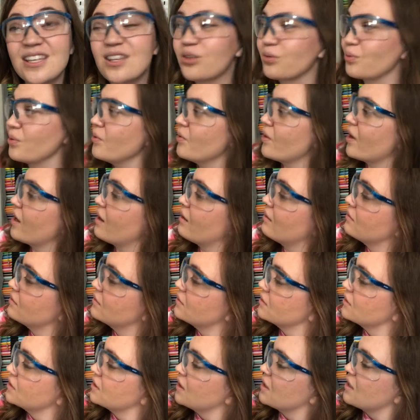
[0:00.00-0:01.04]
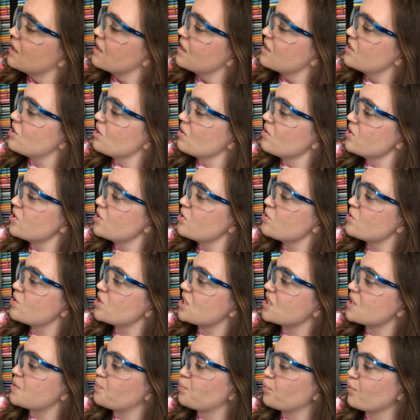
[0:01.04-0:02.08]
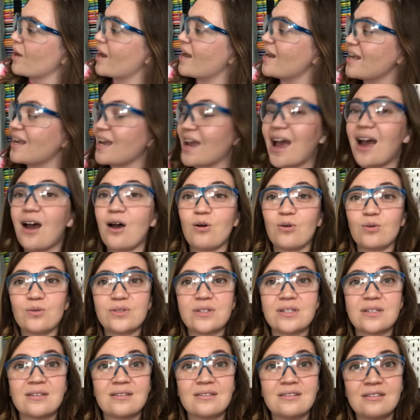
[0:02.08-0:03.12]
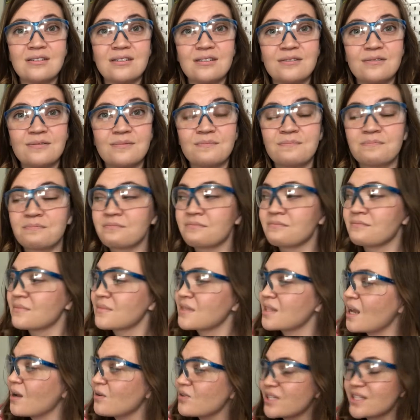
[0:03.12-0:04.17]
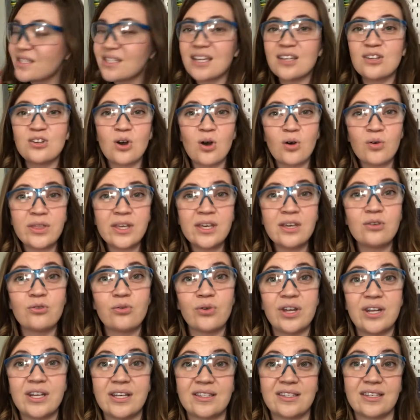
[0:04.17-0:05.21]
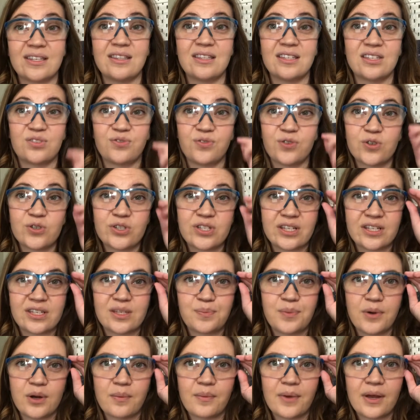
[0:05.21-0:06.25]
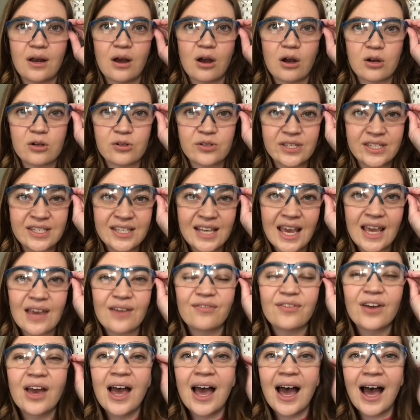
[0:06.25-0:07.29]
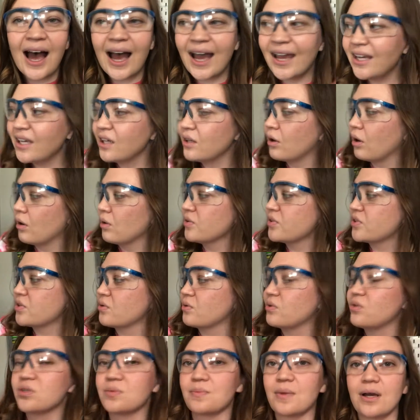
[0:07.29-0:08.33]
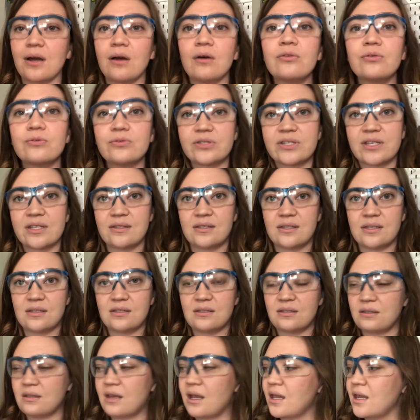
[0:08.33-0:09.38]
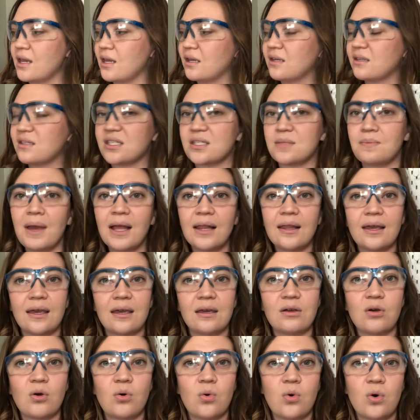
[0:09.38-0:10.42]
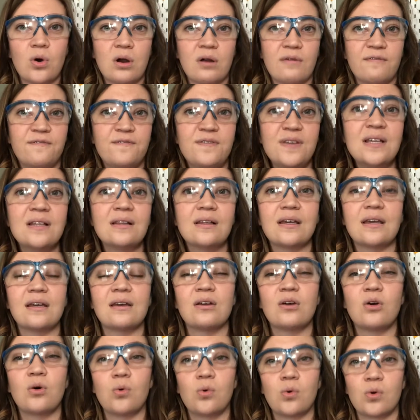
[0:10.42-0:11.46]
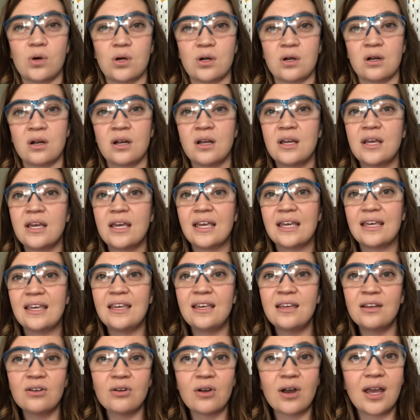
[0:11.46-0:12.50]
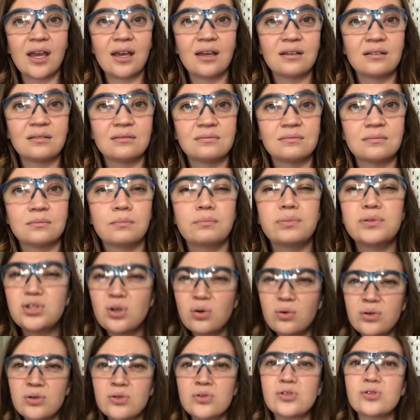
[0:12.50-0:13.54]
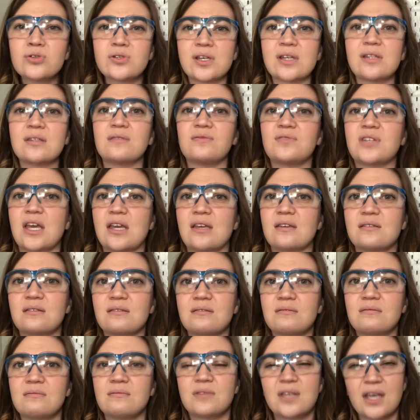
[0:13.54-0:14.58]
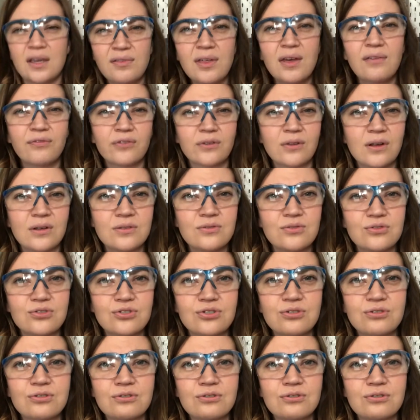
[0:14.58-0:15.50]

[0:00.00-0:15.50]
through it. It's also spreading out. Now, since I know the ingredients in this first experiment are safe, I can also use my other senses, like smelling or feeling or hearing. But don't use your sense of taste. Save that for lunch.